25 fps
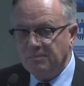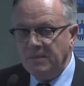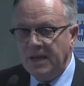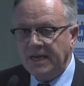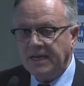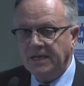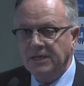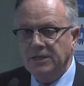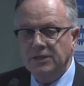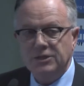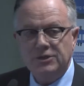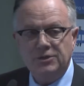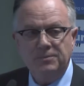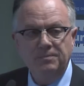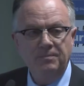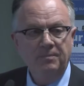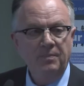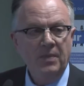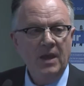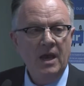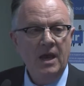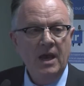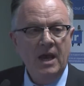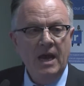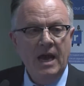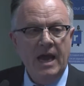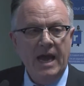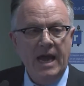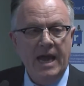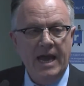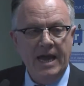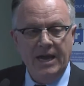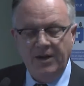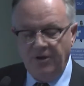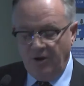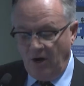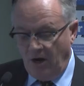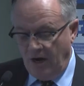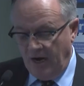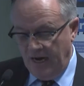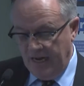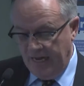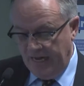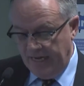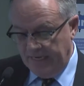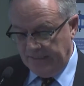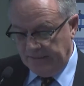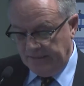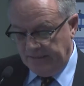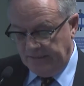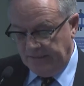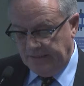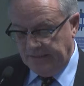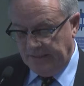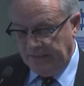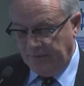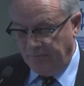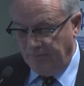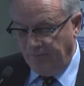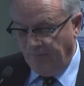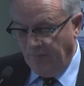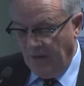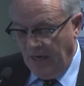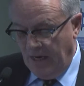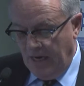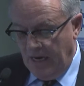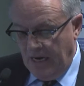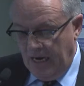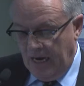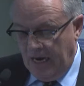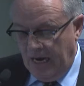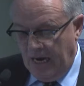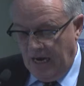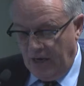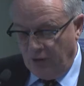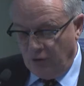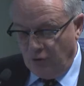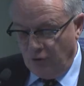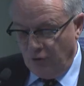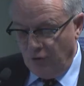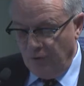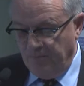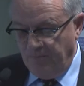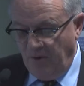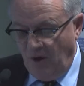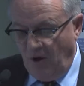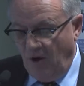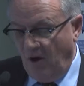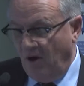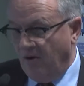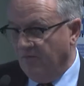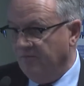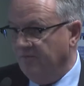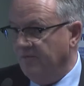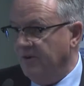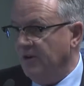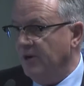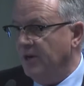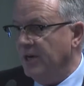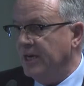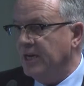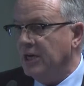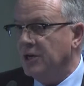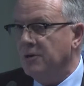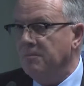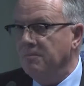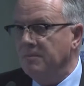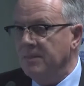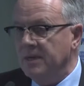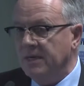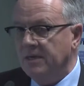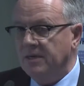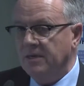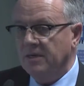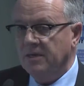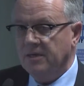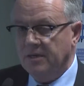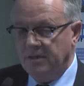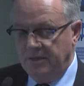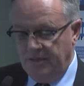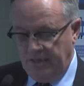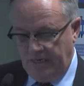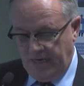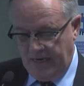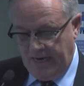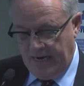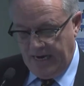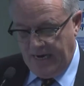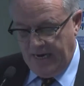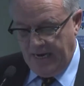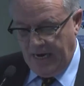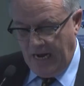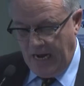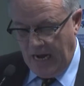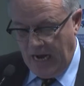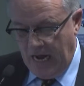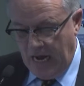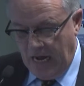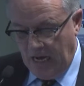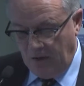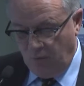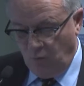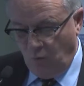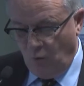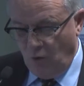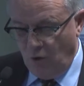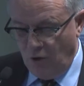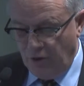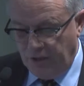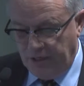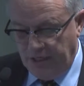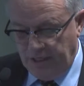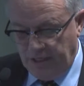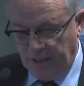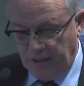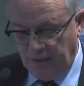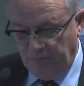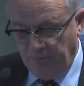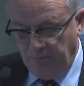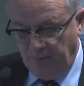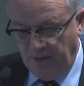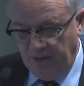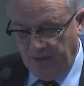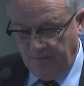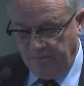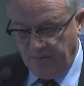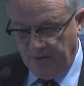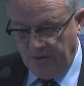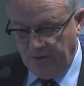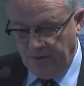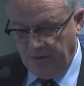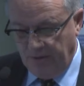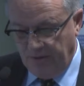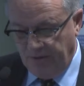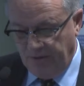mechanism, and I had a group of very committed and hard-working people